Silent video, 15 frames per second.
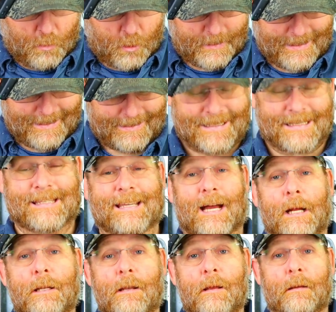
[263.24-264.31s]
put it in the
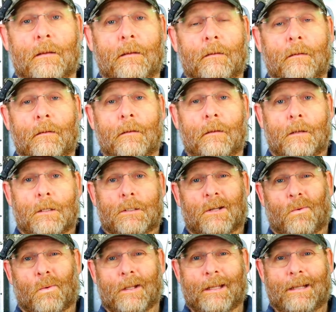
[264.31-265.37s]
sun. So
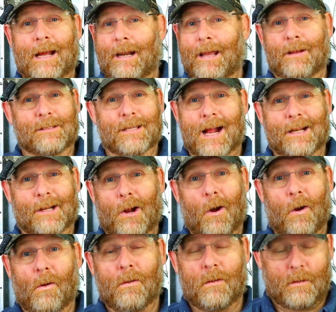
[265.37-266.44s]
really not outside at
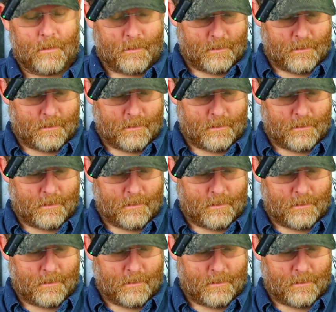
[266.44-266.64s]
all.